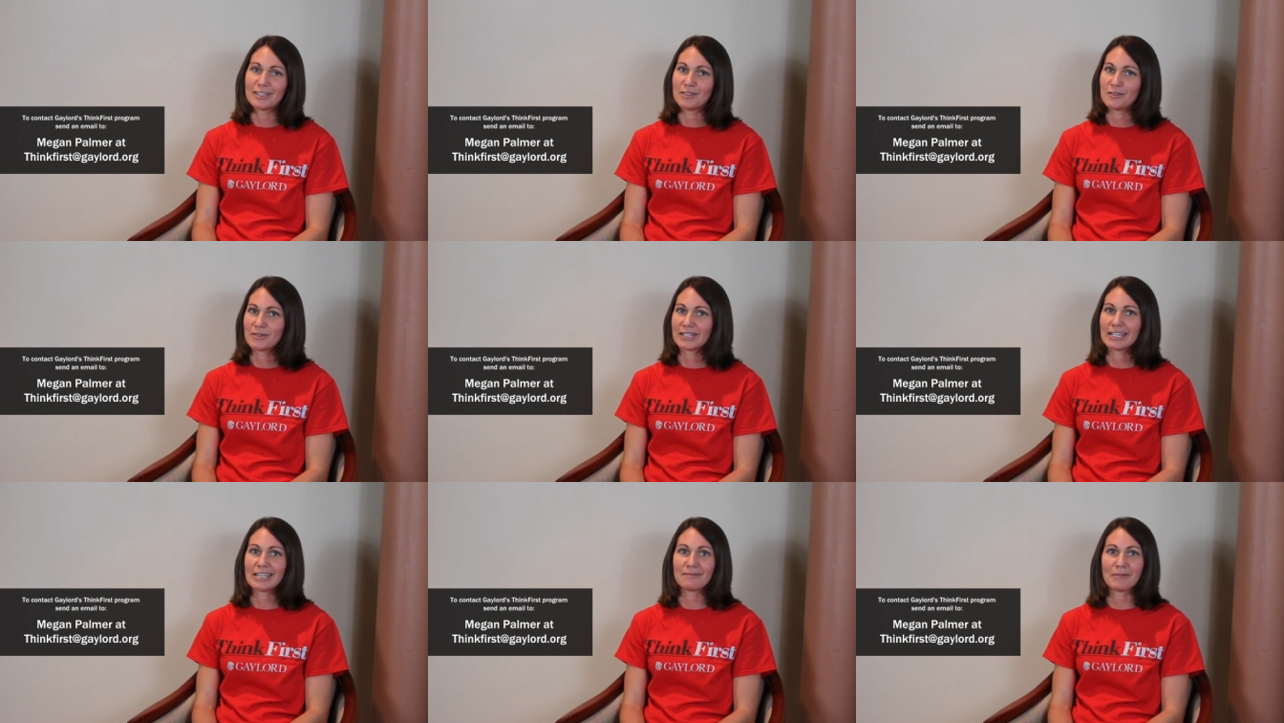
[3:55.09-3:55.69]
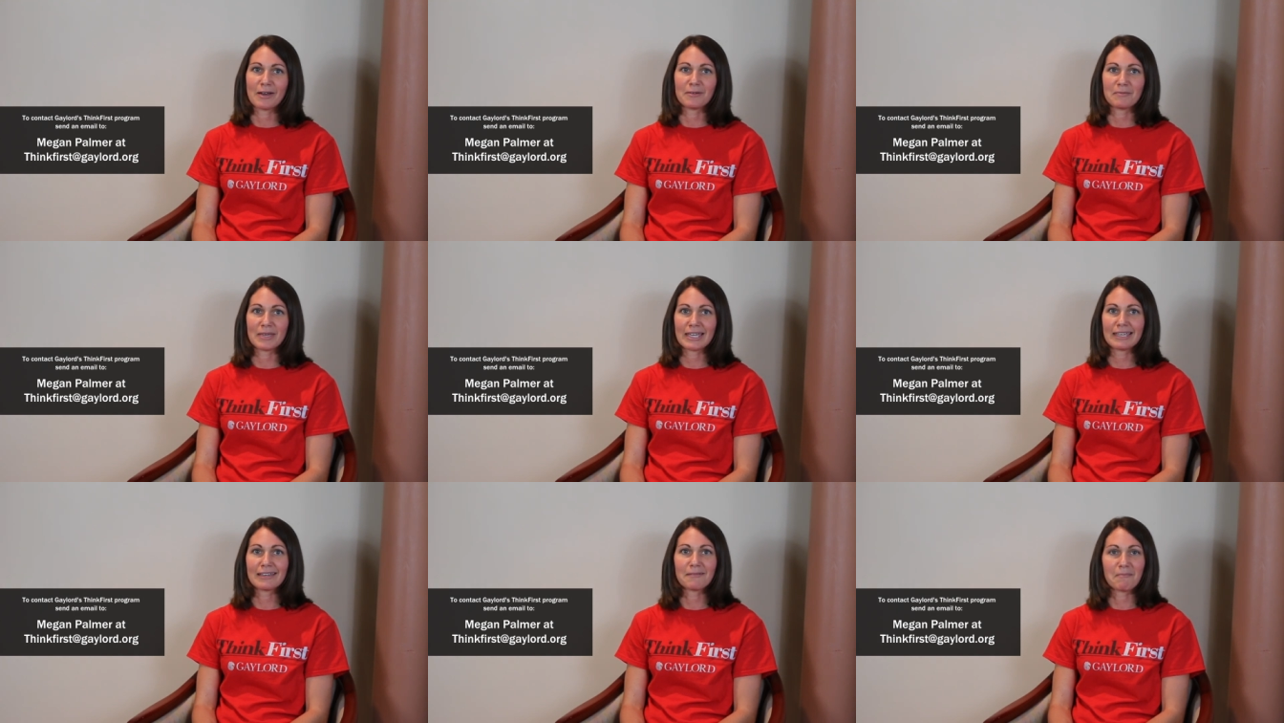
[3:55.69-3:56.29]
You can email
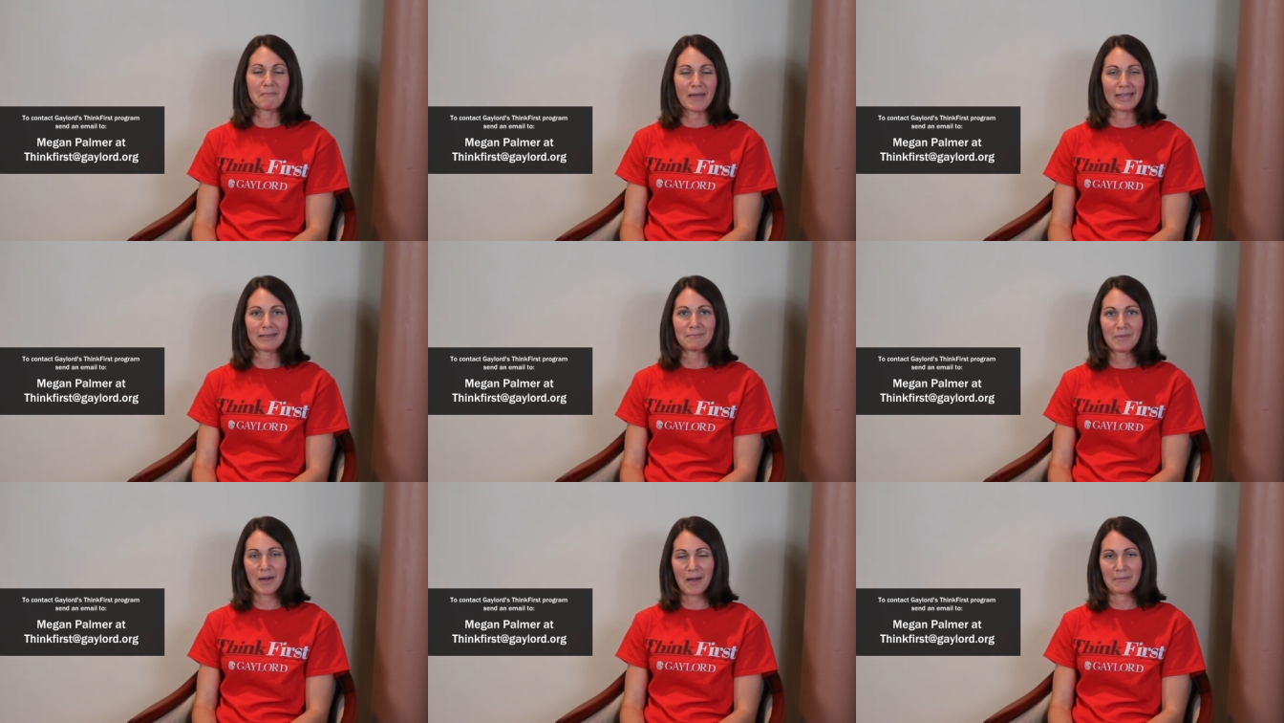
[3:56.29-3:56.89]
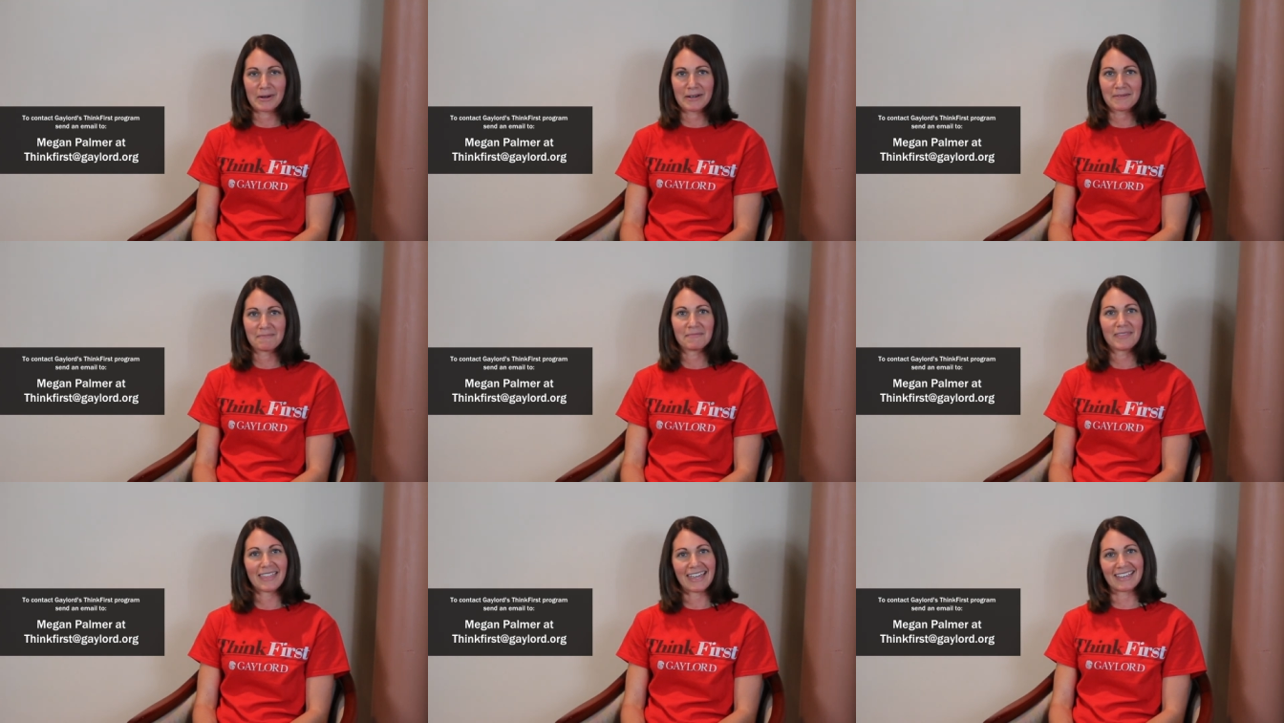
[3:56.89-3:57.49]
me, Megan Palmer.
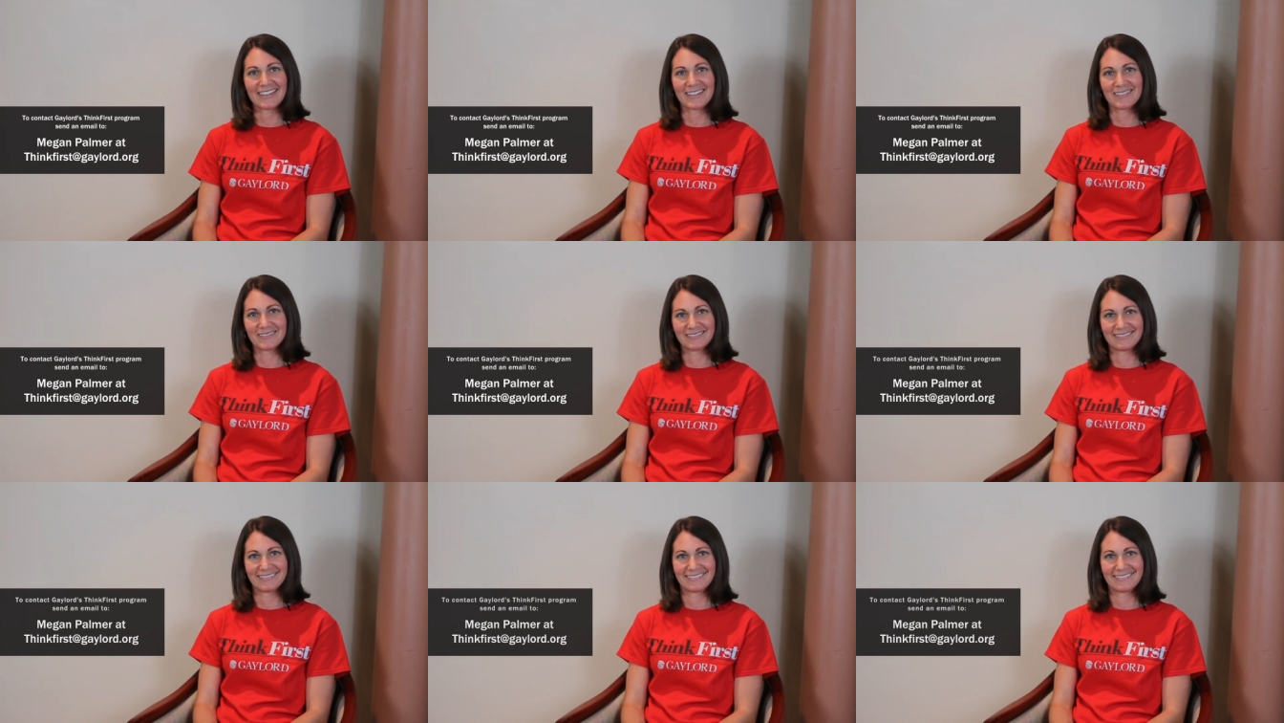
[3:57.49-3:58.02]
Thank you.